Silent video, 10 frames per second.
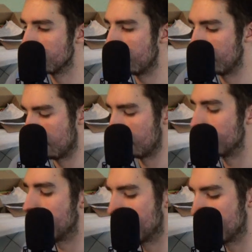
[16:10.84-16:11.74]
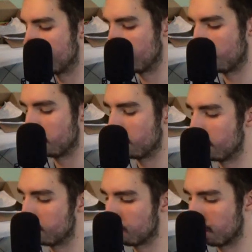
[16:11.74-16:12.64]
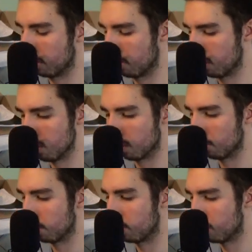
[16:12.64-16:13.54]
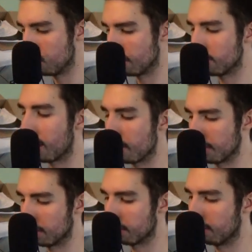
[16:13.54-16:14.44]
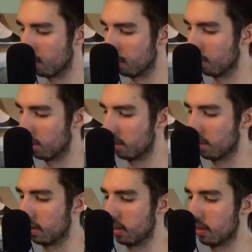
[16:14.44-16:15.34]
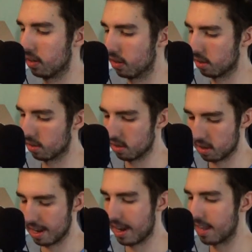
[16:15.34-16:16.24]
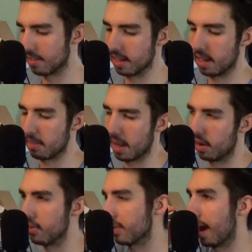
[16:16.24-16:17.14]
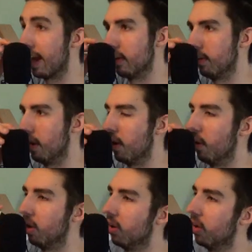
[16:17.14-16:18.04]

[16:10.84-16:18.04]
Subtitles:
and let's say you're instructed to choose a topic for an essay about, I don't know,